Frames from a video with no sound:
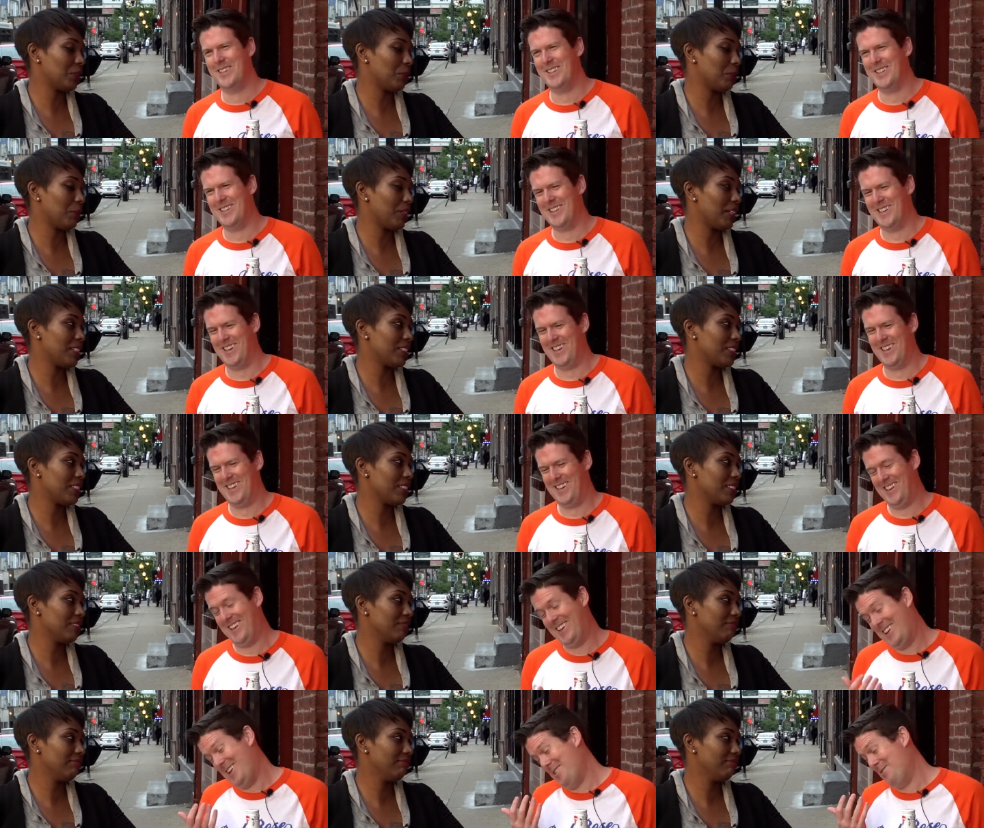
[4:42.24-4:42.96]
Speaker 1: much.
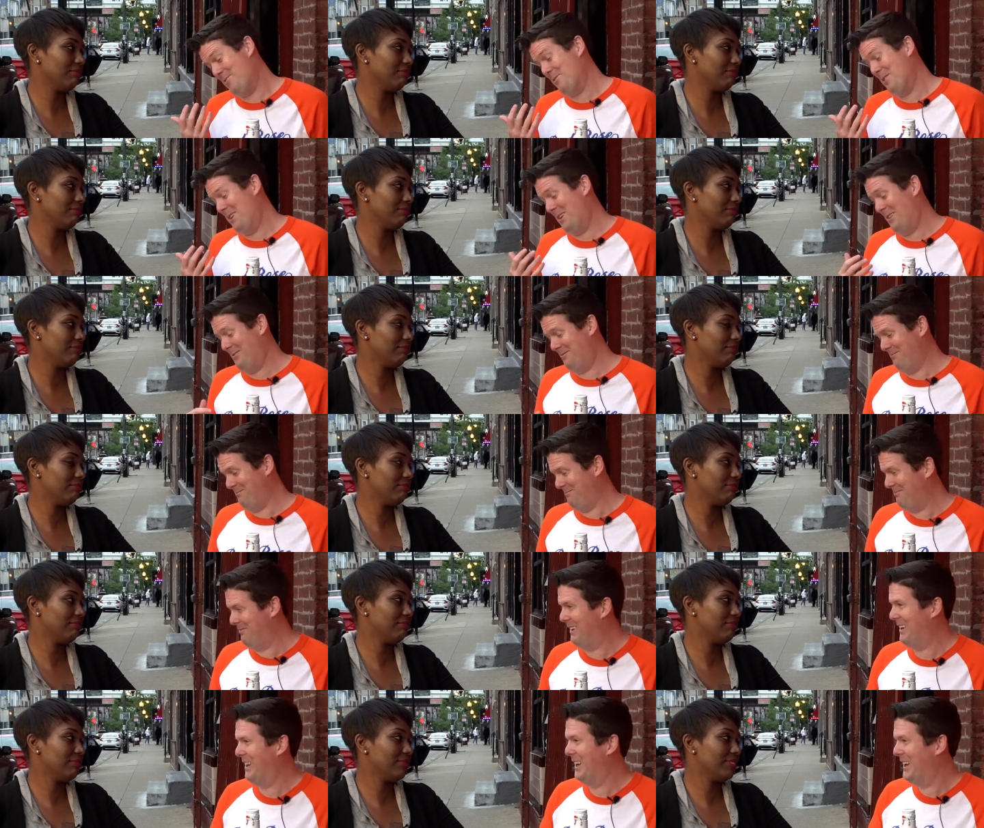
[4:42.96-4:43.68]
Speaker 2: well,
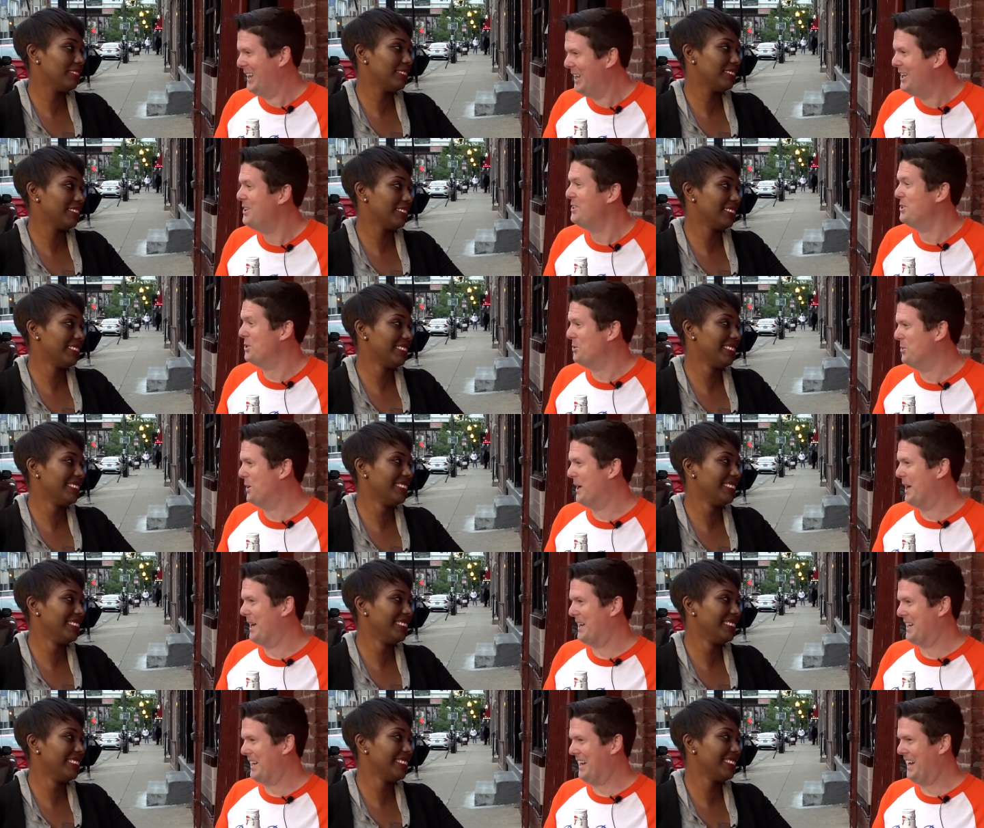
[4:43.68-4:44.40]
do what
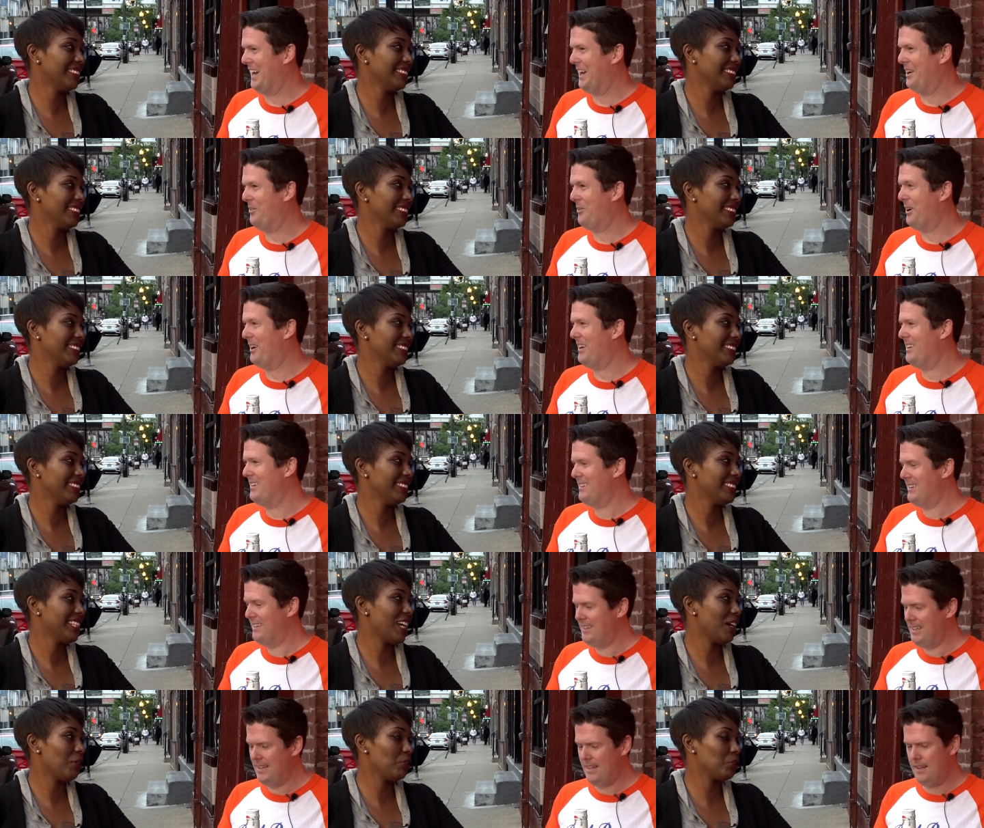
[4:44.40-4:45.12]
I can, right?
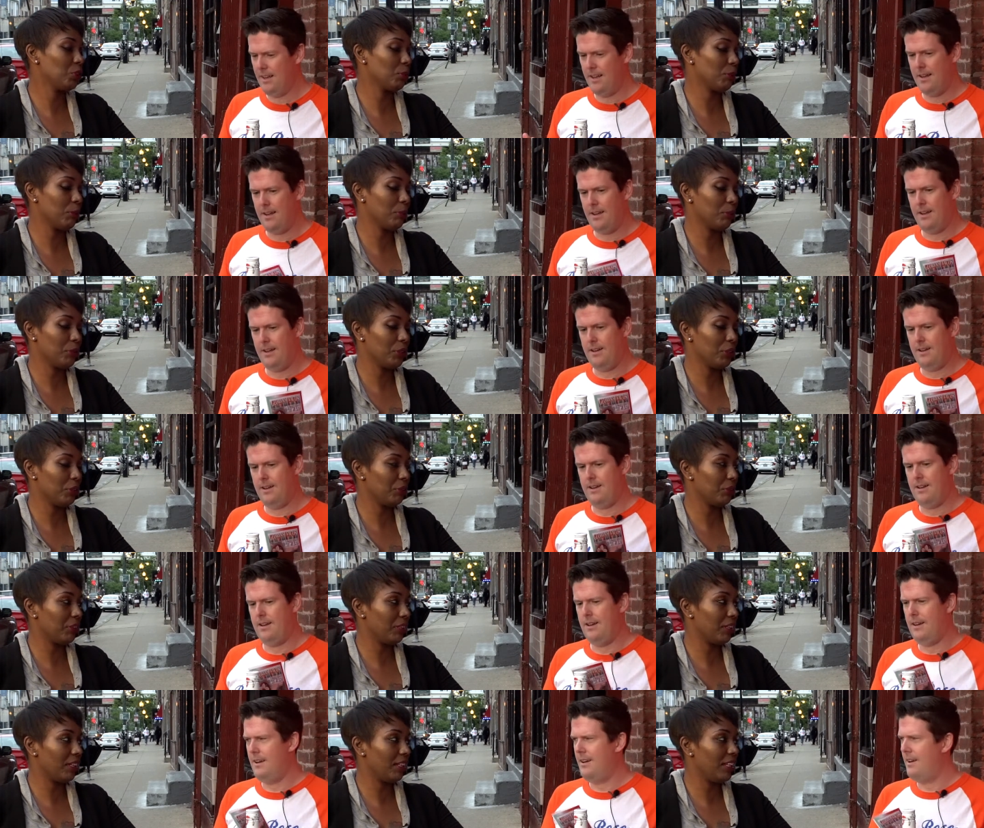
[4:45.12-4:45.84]
Speaker 1: How was your Memorial
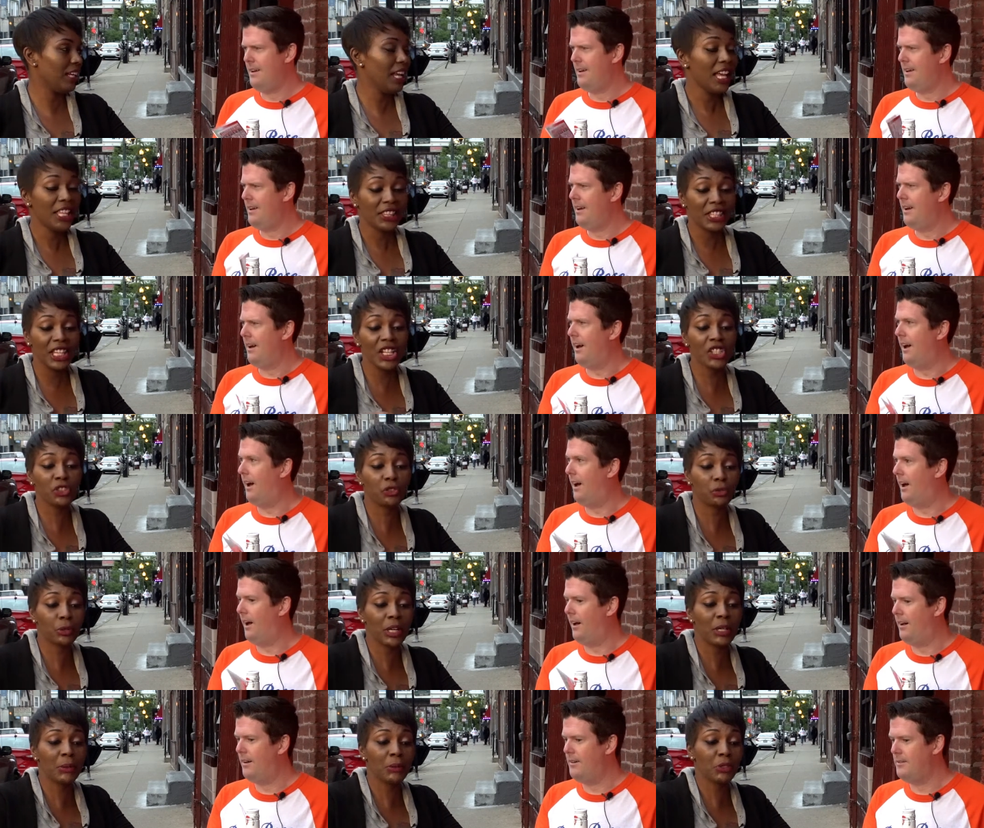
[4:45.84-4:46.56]
Day? This oh.
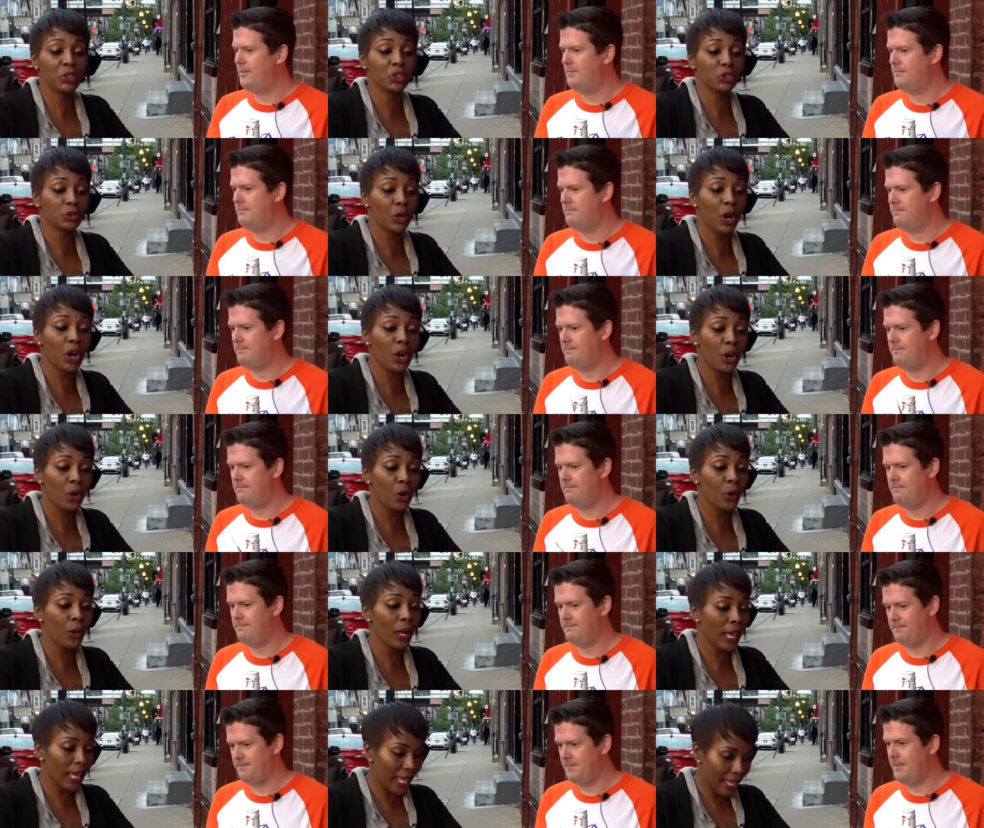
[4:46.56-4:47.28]
drink was
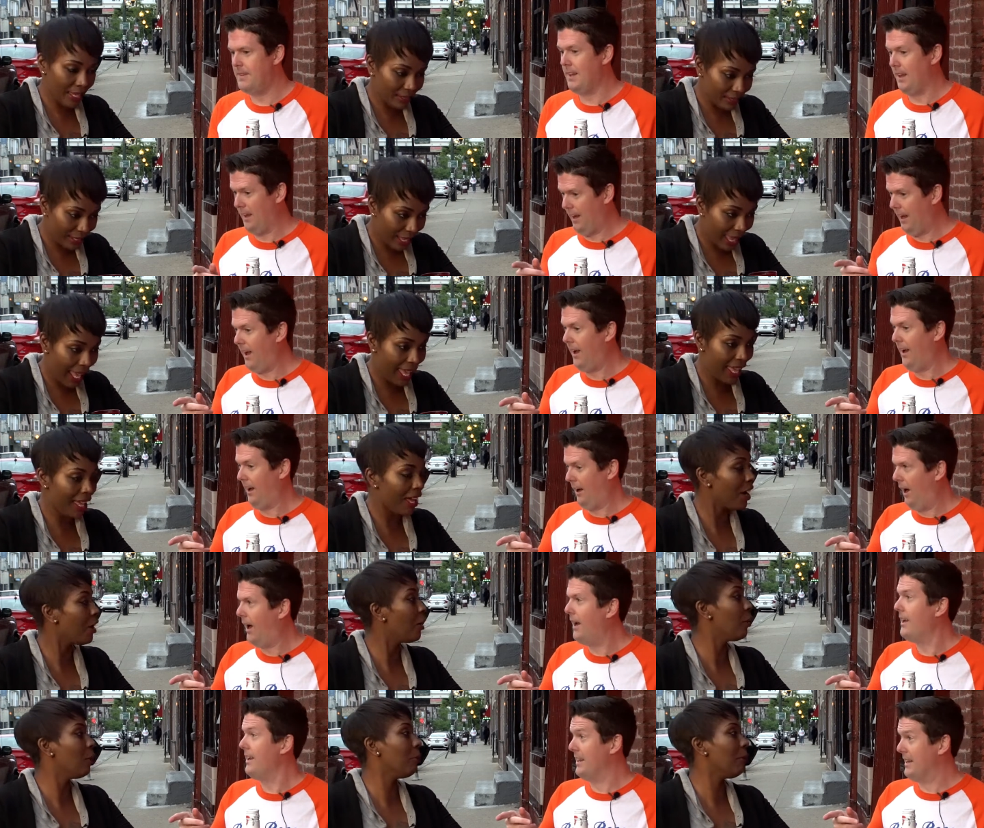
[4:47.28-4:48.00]
strong as
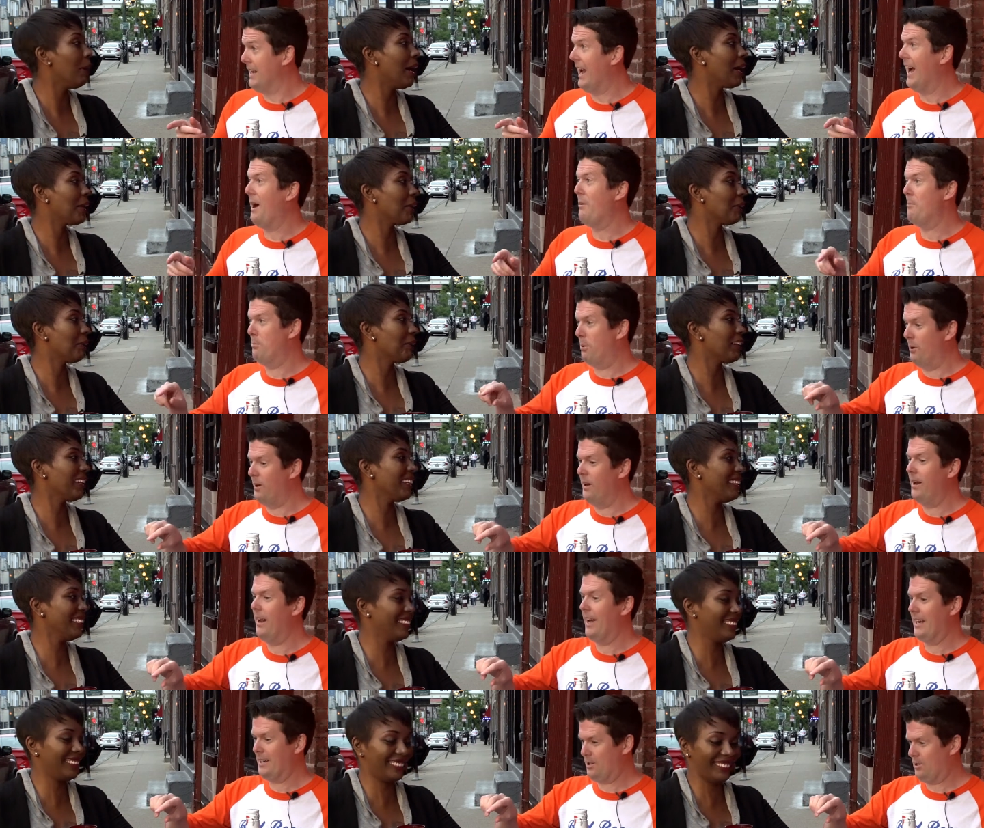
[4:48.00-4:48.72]
hell, by yeah, the way. I put
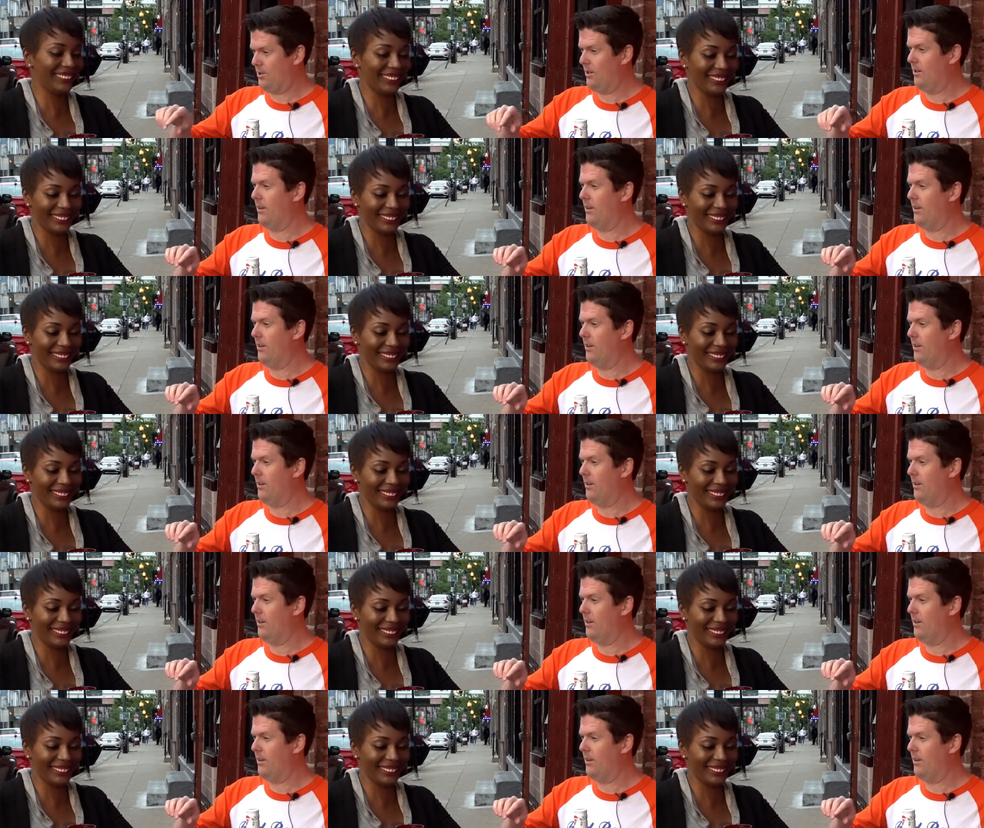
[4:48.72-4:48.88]
an extra